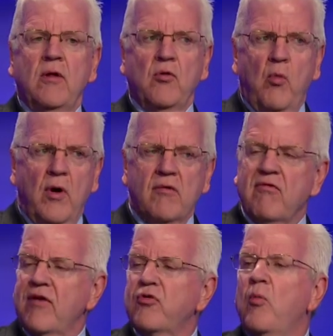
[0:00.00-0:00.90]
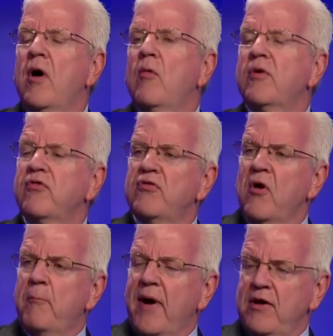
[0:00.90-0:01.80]
The water reservoir, which is
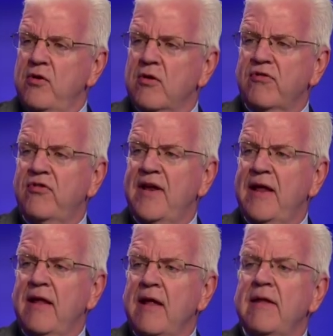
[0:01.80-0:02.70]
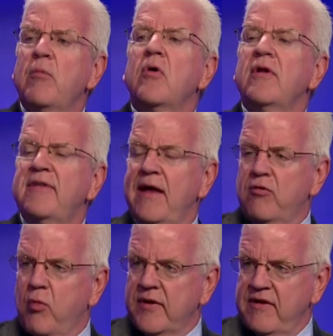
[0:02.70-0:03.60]
known by New York City, they were going to take
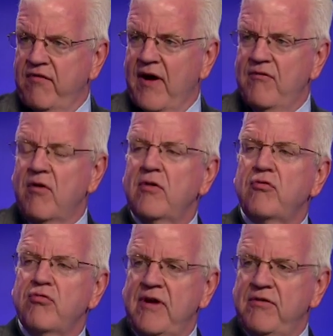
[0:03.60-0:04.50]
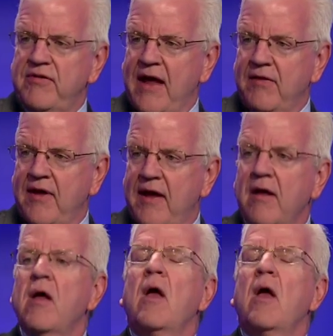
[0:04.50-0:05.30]
2,500 trees down there.